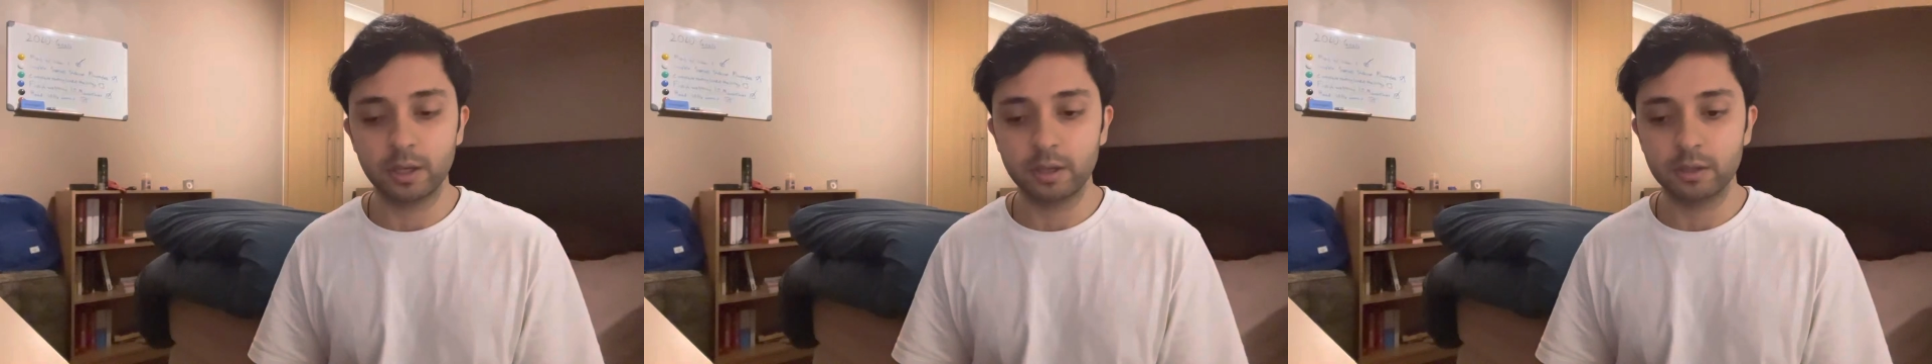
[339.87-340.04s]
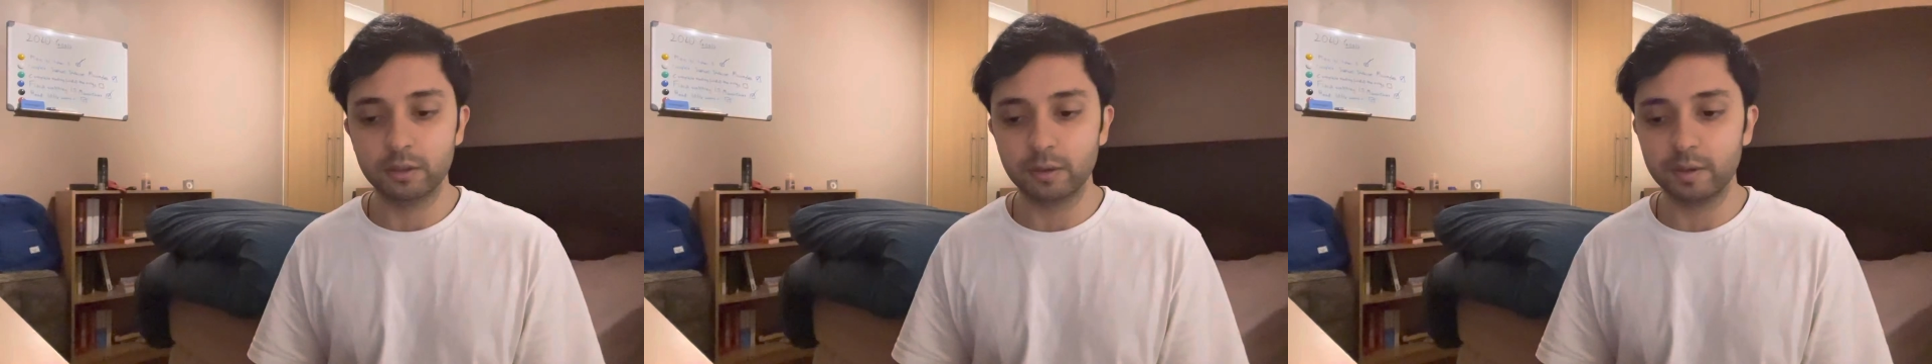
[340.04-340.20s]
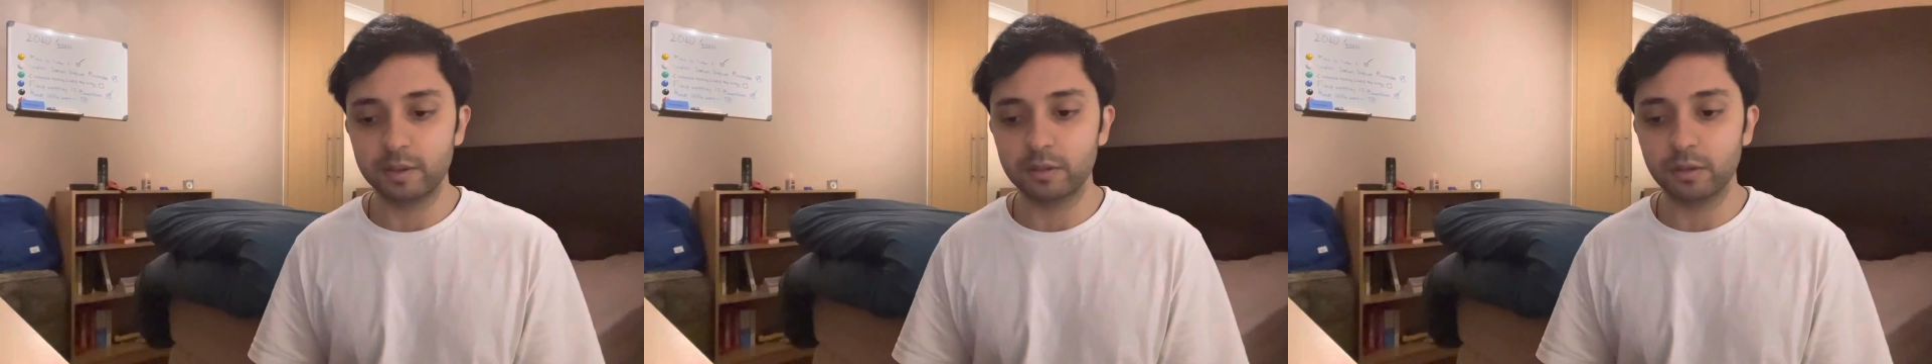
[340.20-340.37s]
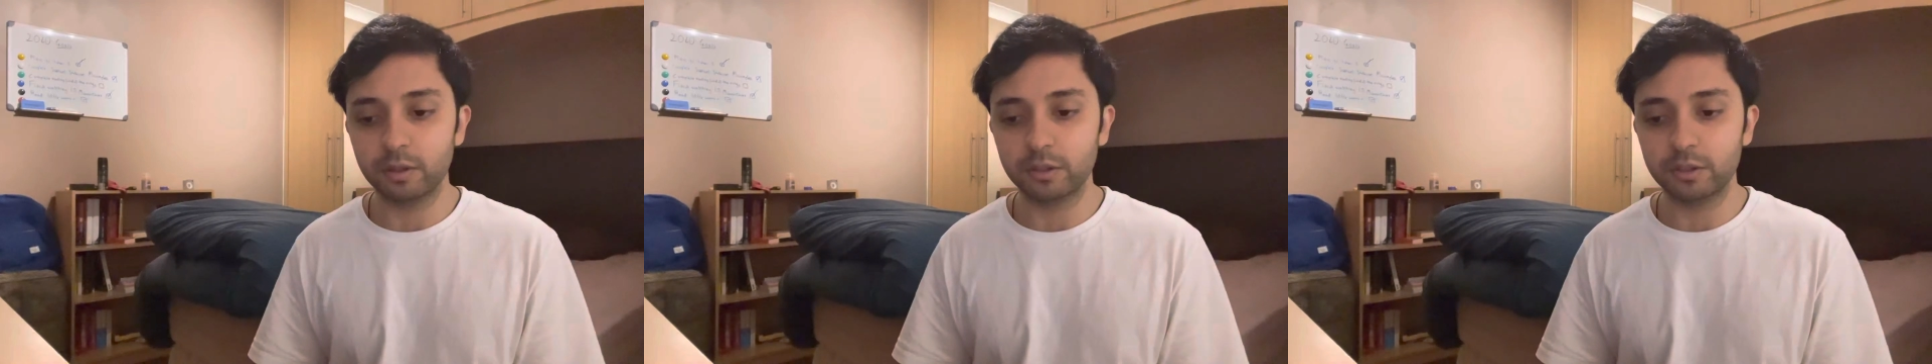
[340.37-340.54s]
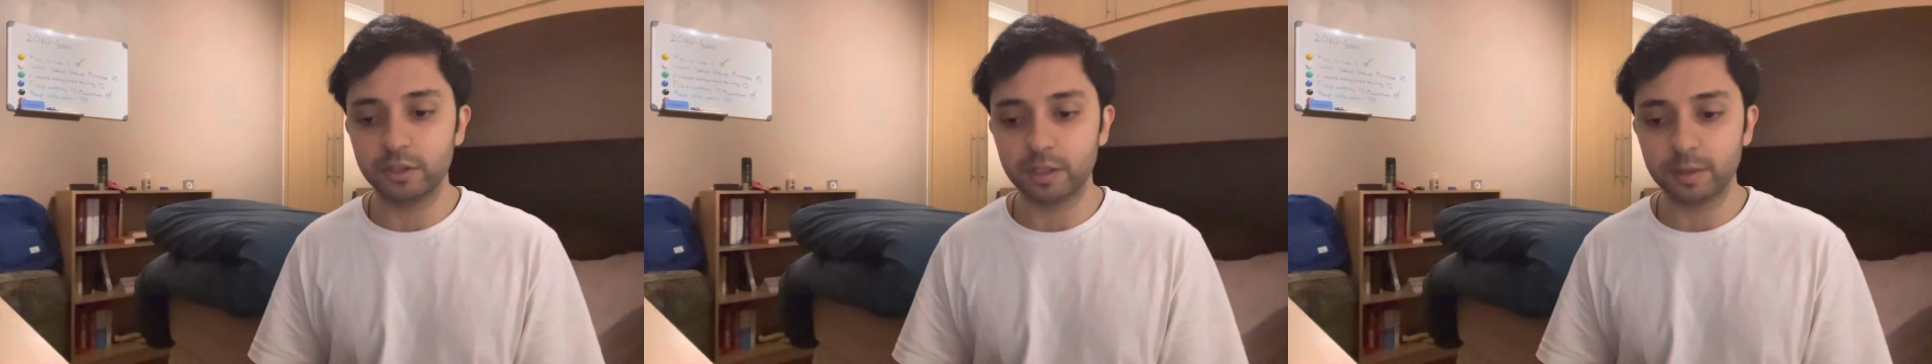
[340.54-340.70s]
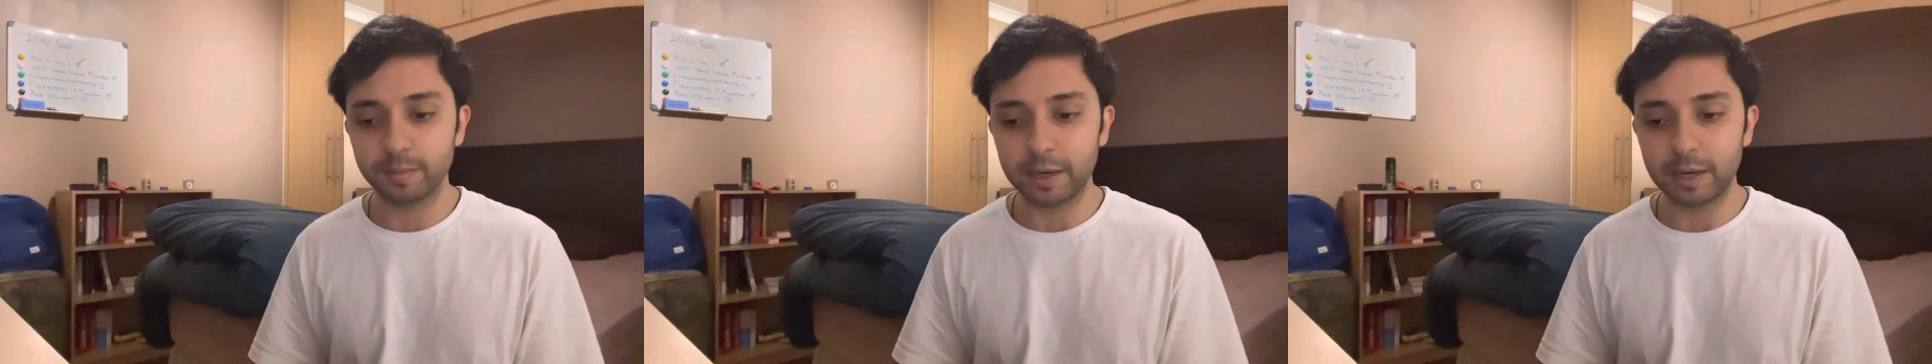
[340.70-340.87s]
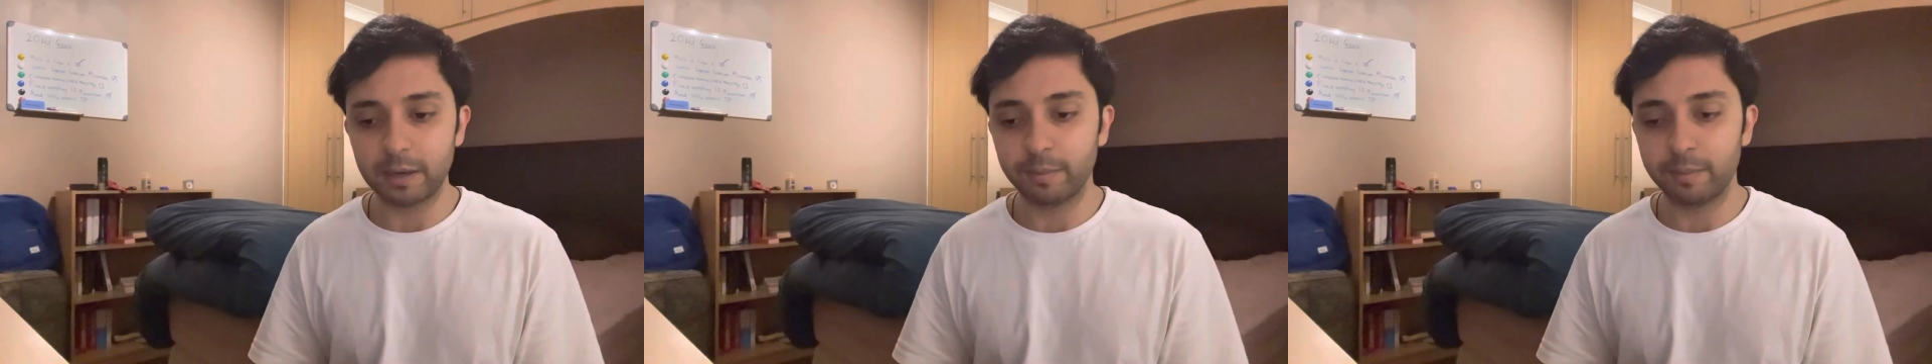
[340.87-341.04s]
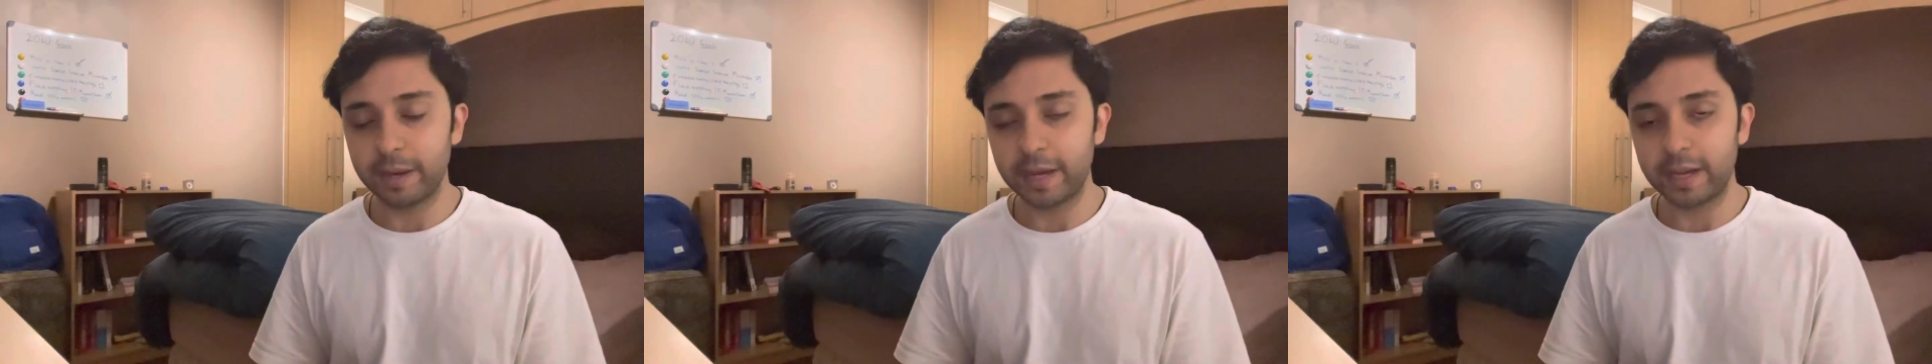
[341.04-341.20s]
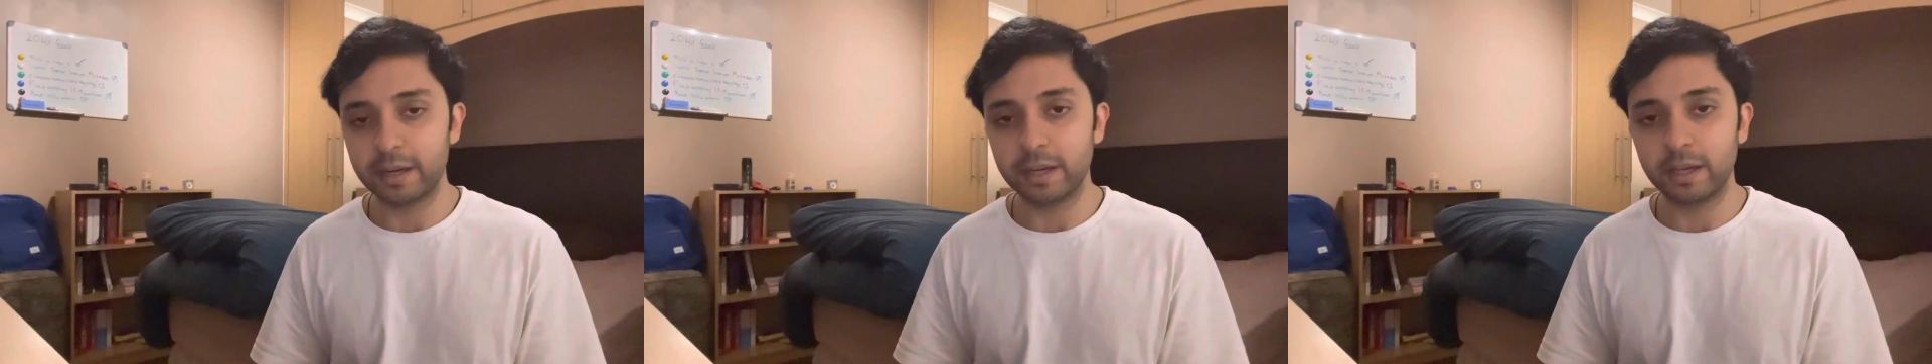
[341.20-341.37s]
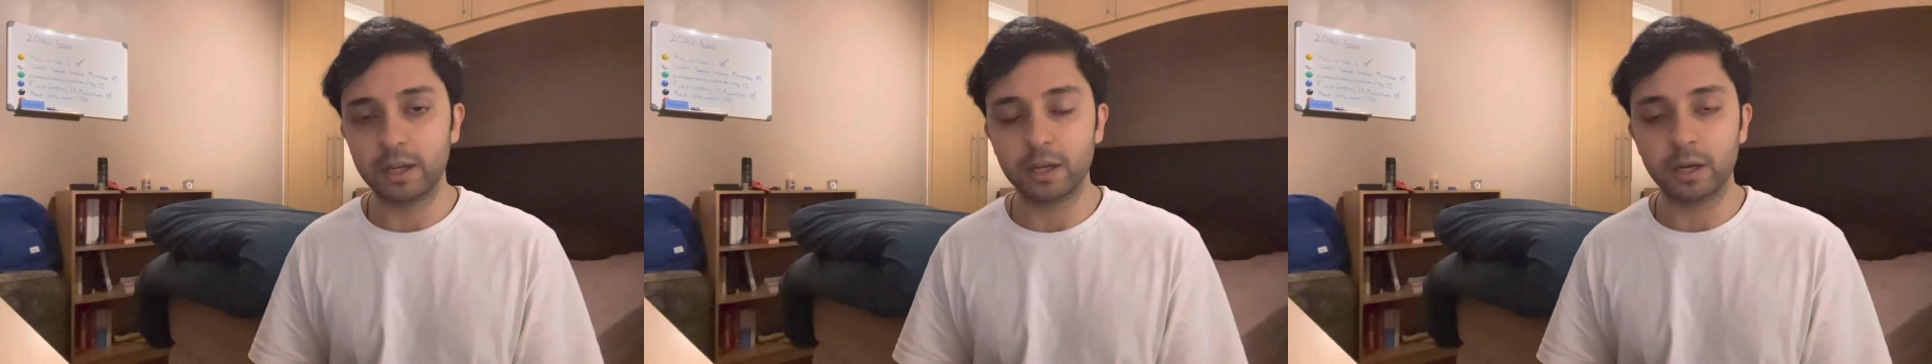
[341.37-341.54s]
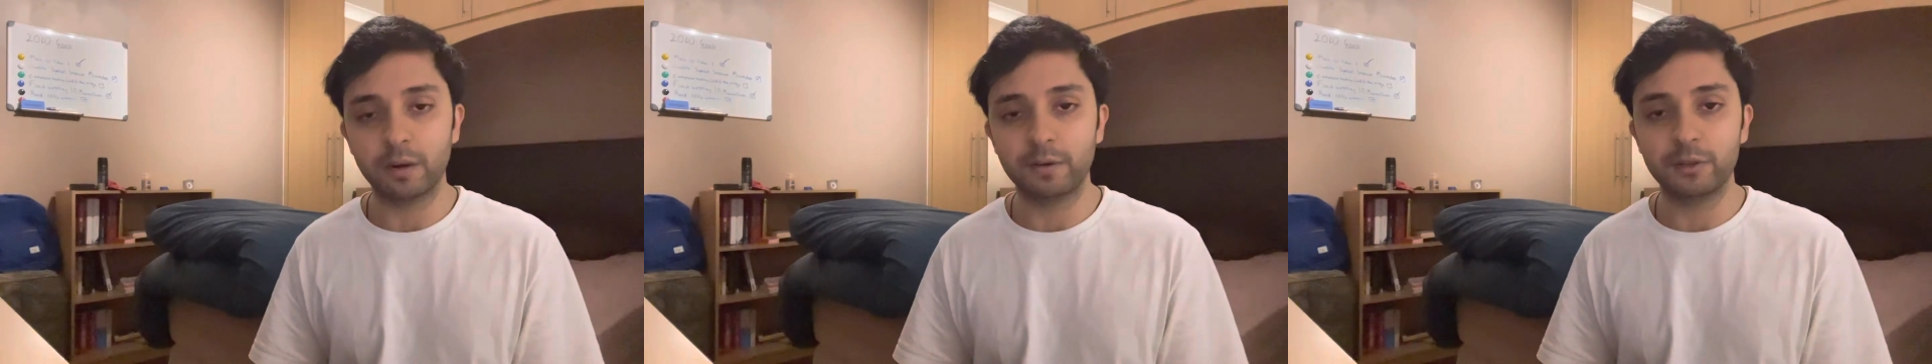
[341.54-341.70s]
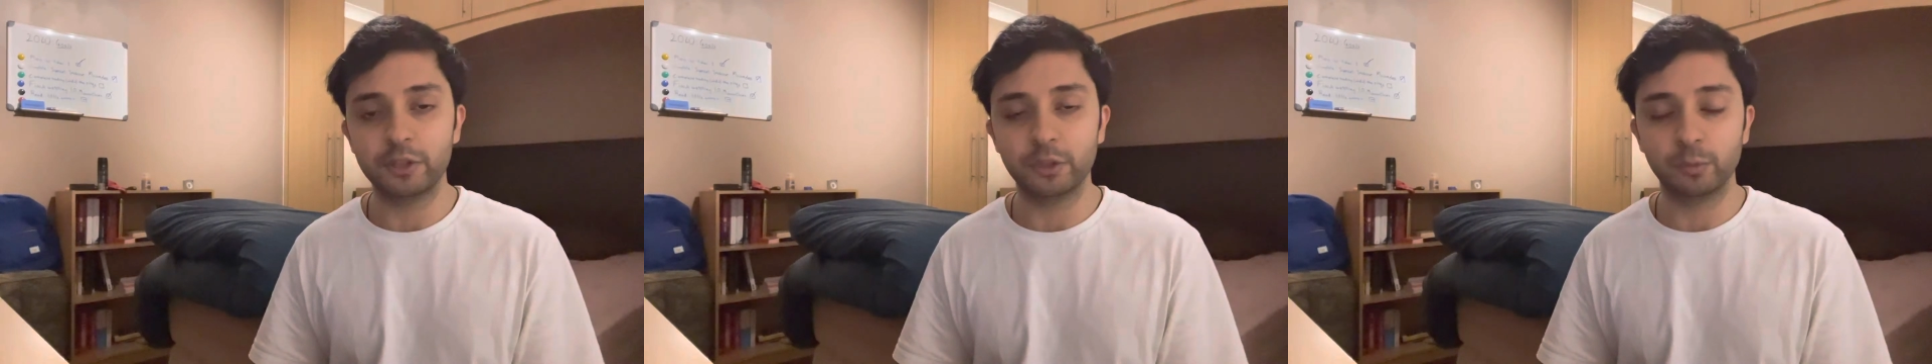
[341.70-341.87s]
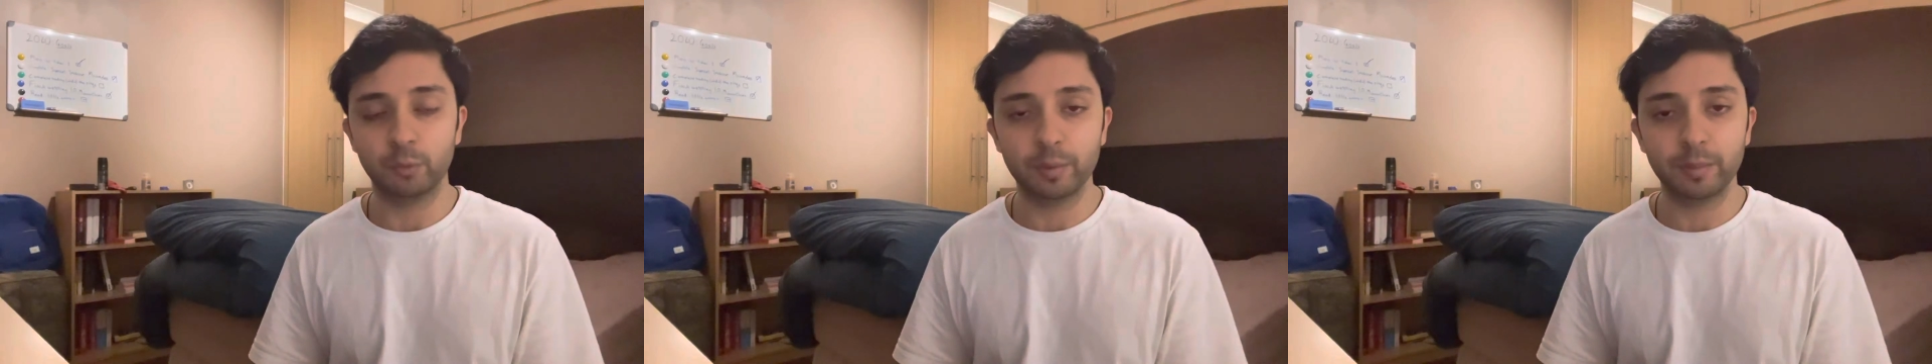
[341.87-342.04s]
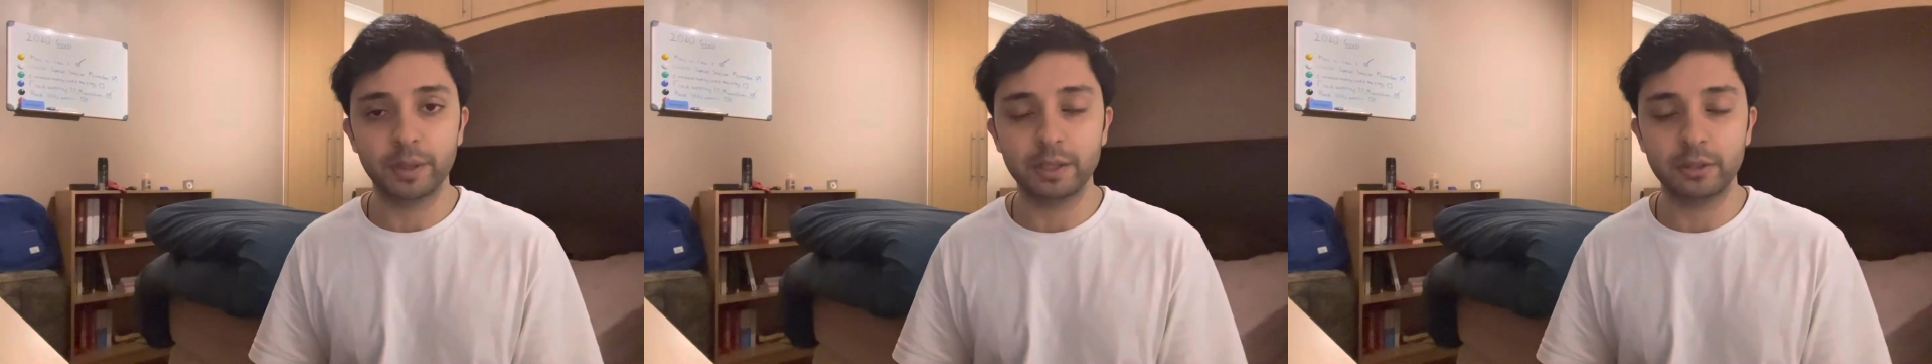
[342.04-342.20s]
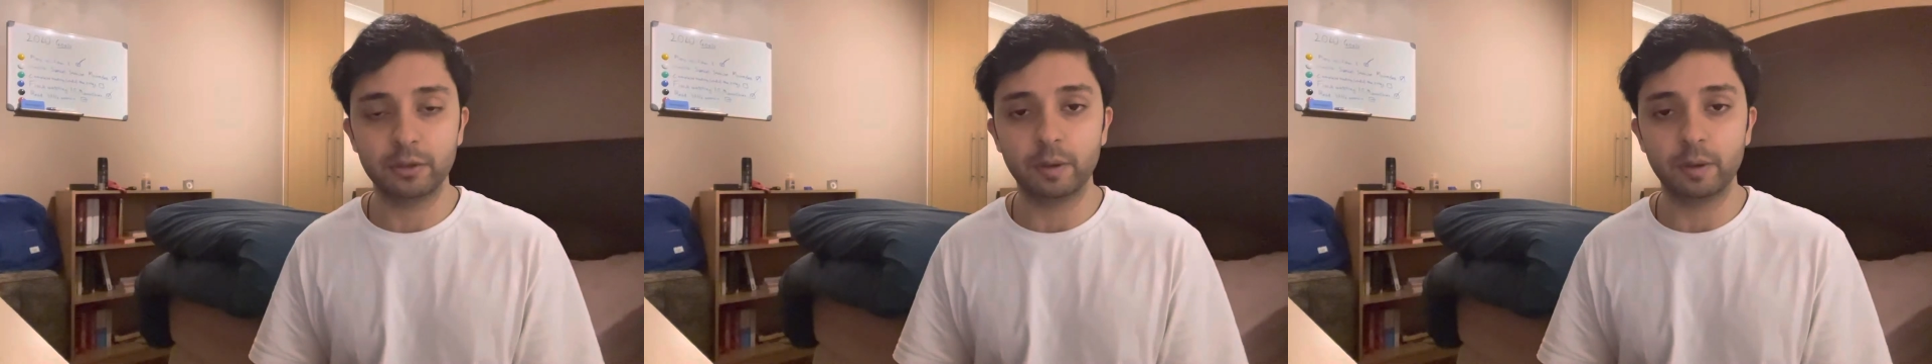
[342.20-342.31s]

So it's not just about men encouraging women